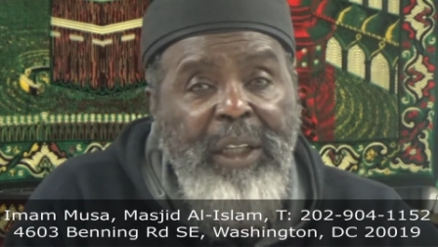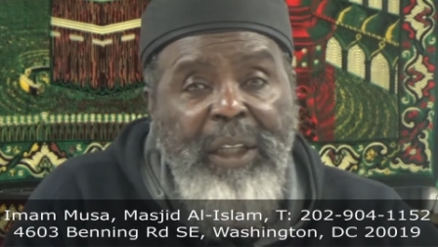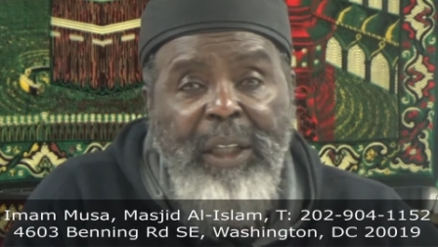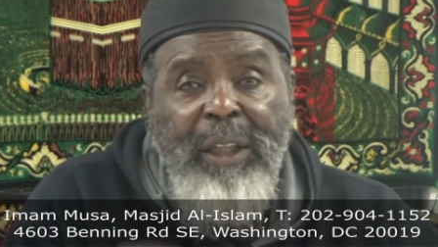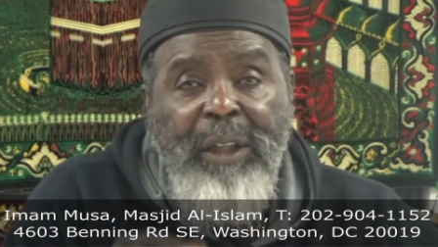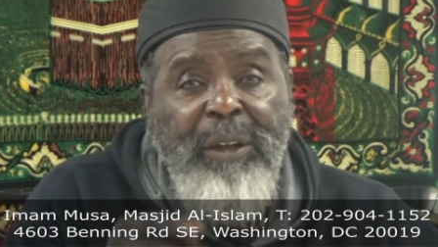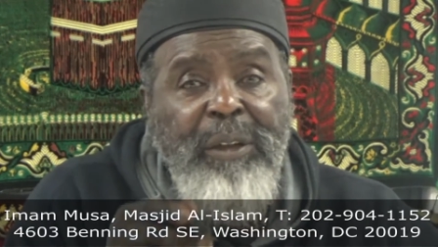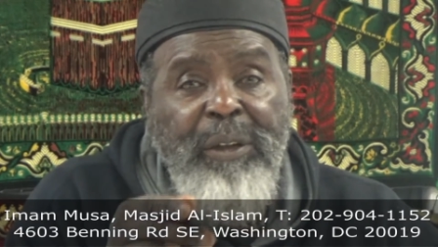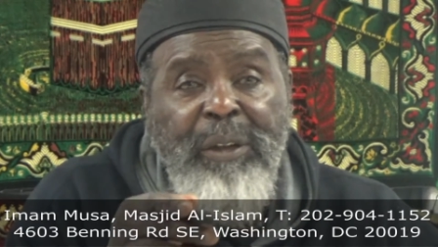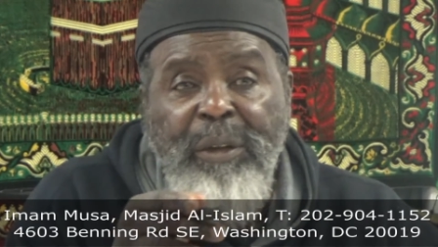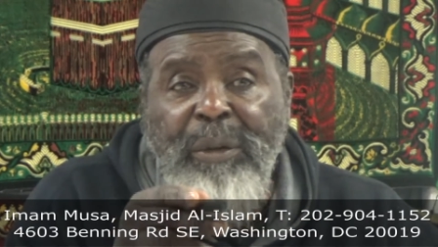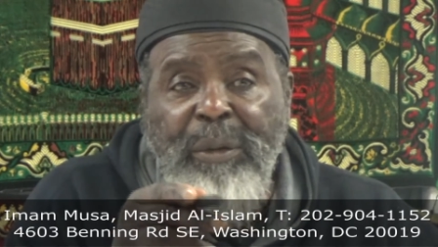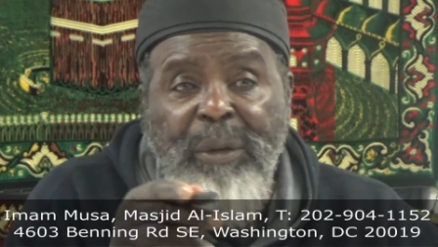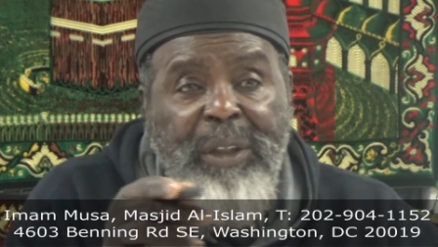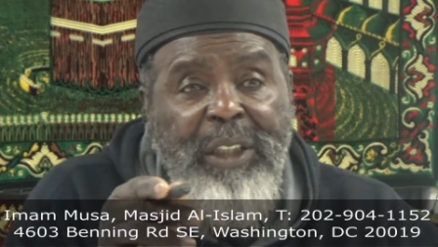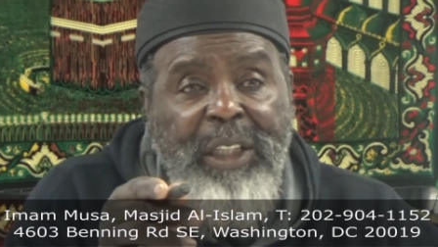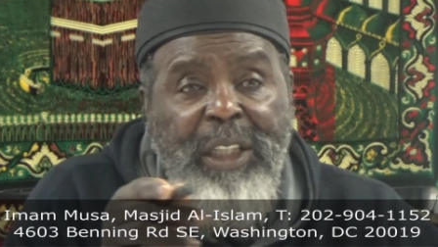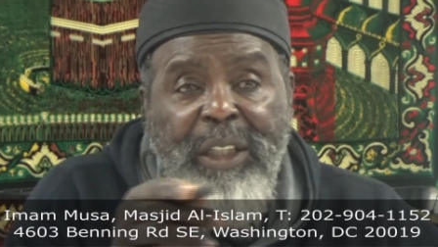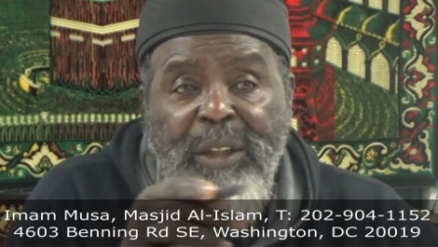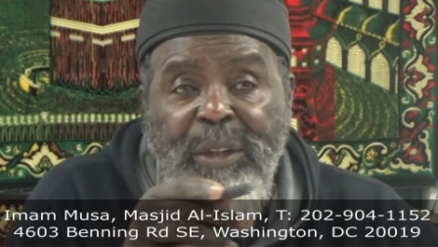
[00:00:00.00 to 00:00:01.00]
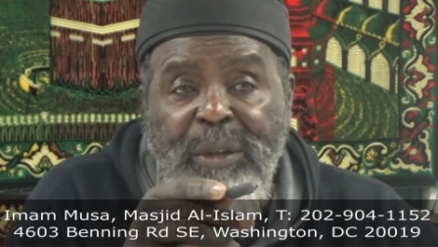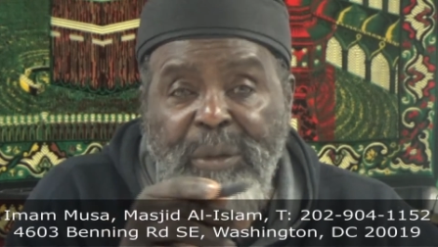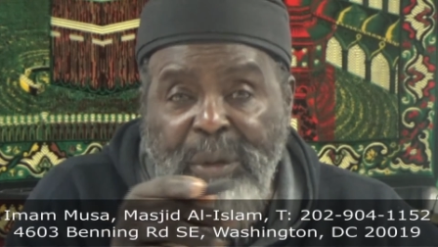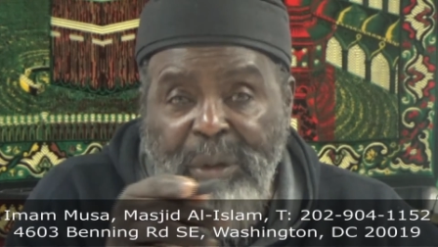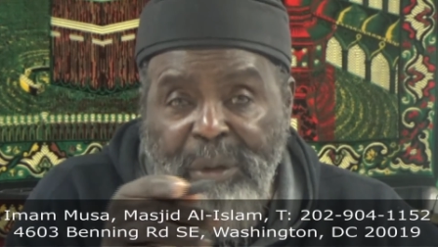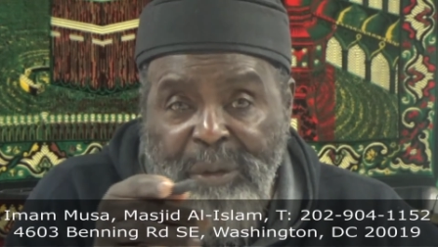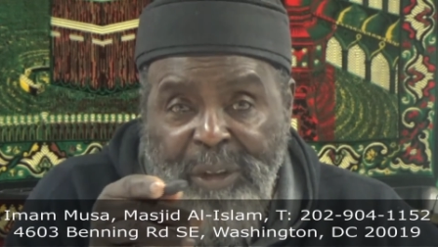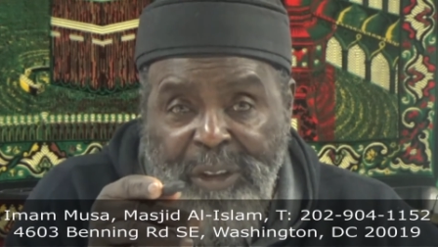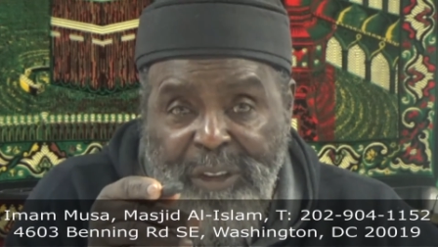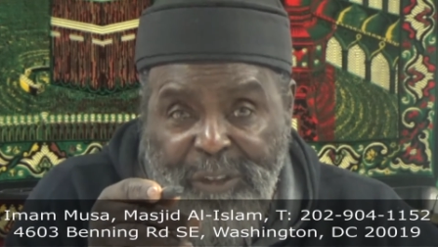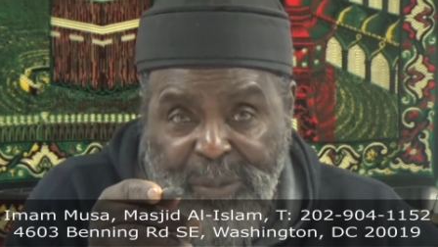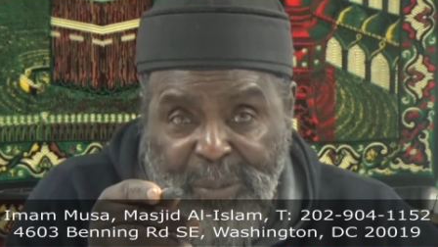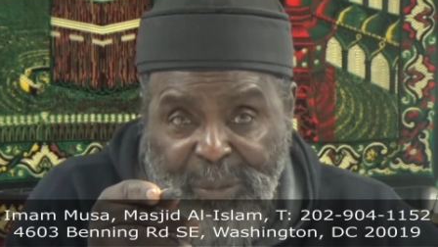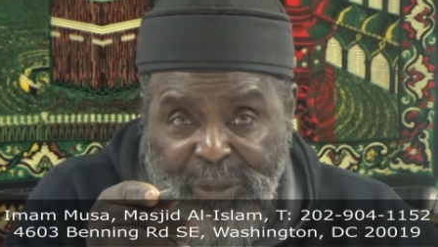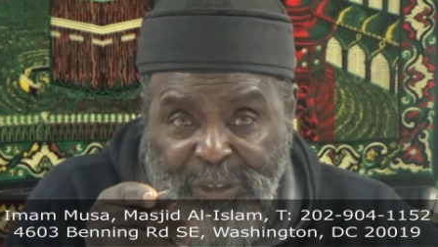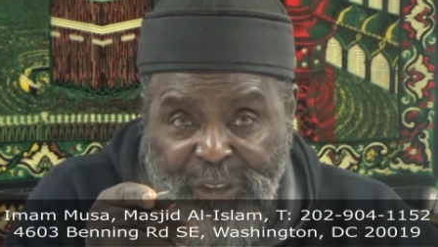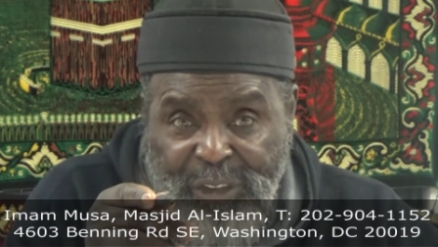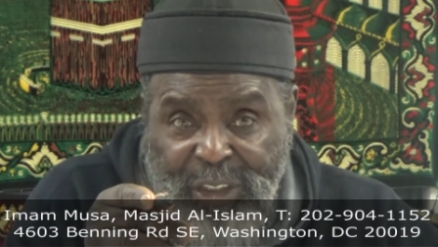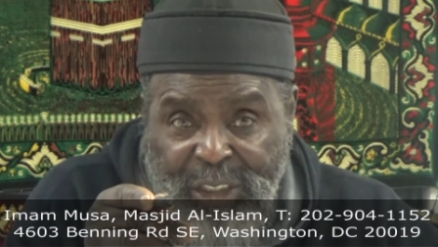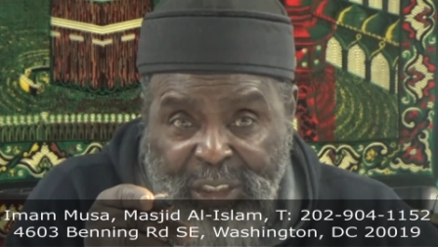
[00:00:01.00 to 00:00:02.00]
I don't know what they do on this
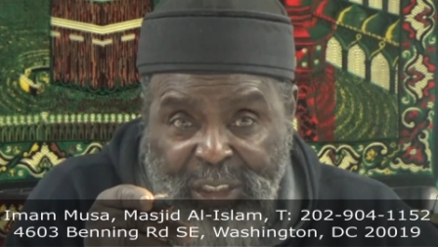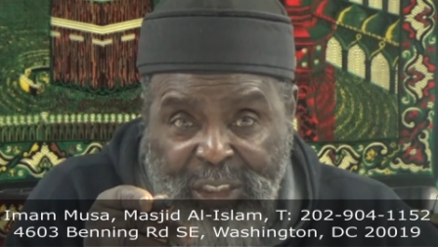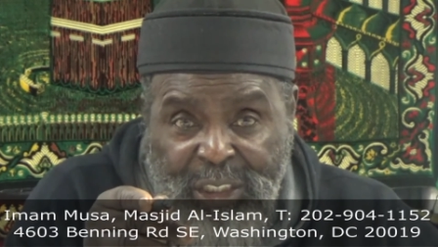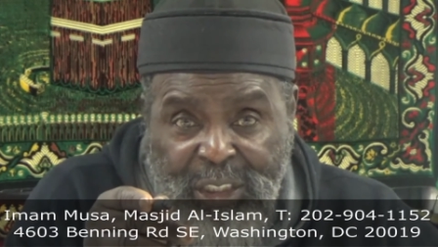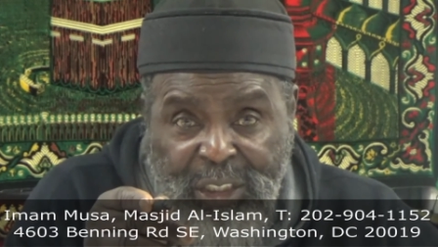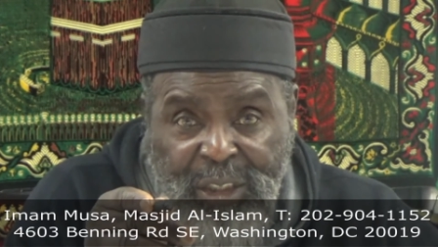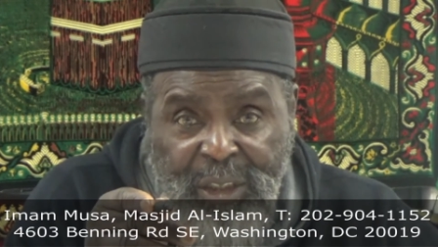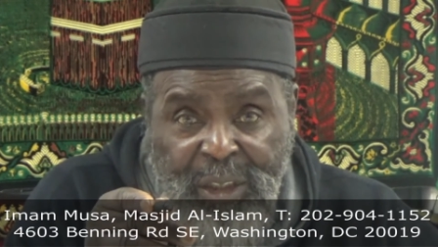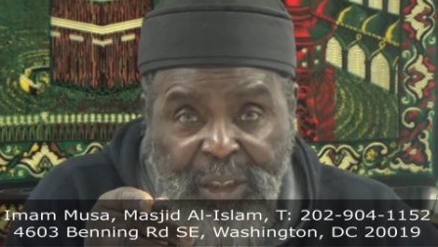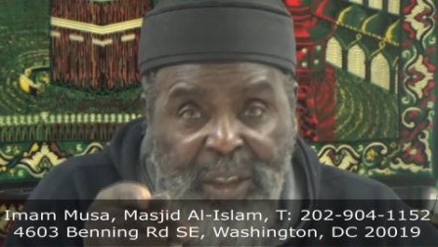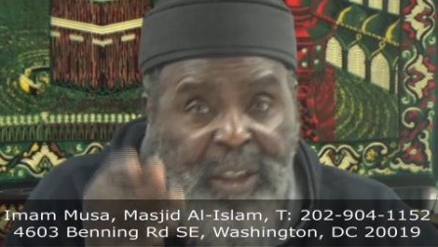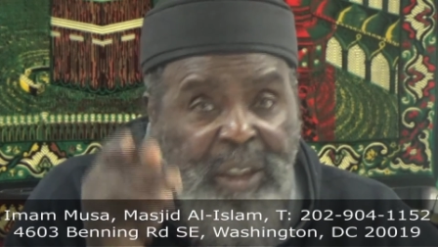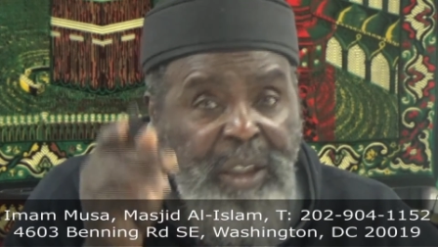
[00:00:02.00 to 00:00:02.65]
machine here,